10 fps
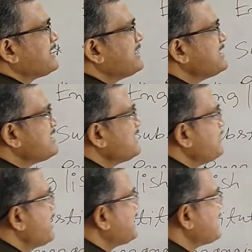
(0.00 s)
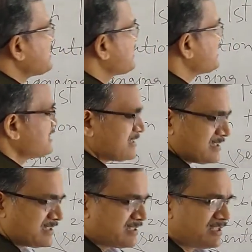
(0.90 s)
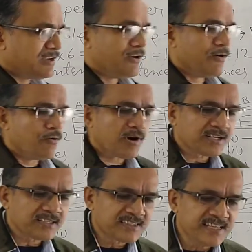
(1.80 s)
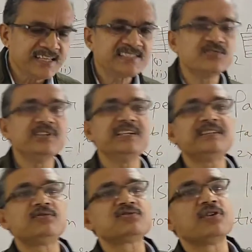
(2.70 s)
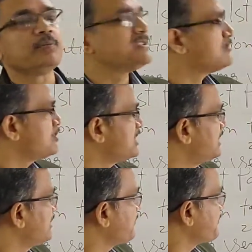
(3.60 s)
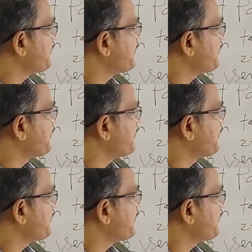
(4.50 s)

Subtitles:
necessary matters? What are the things you need to solve this question?